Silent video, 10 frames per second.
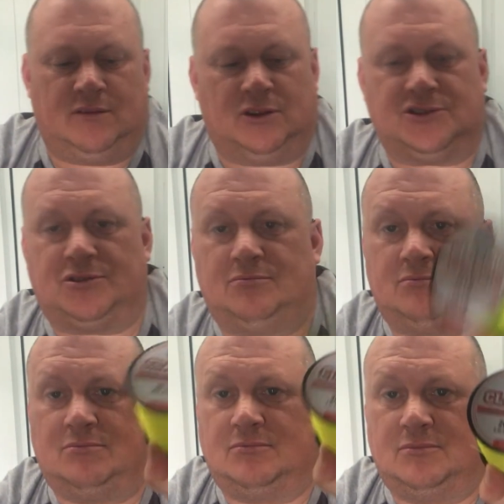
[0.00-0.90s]
I've got
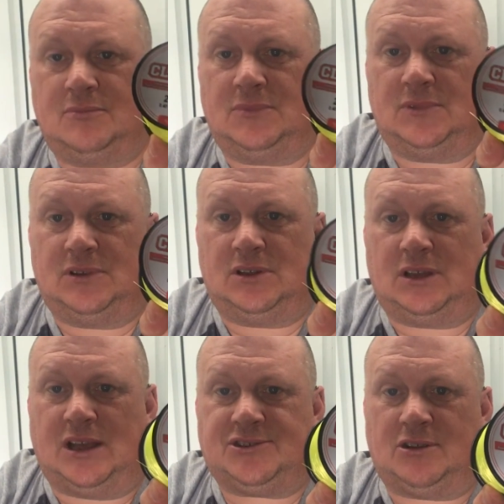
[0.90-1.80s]
some
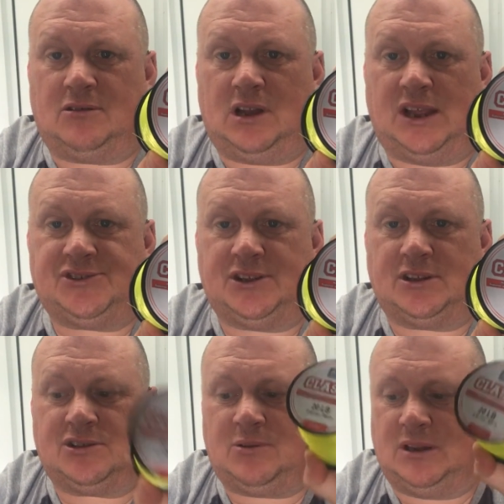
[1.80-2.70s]
Asso
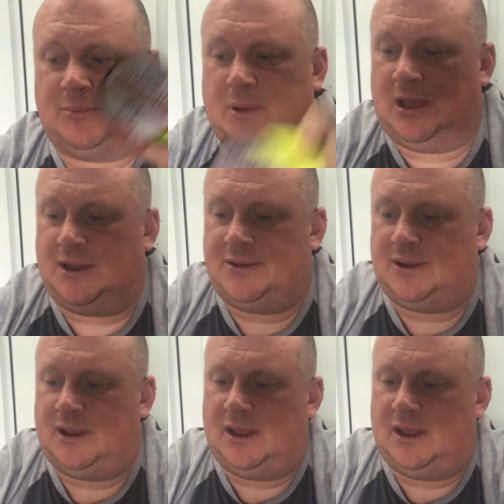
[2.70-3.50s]
Classic £20,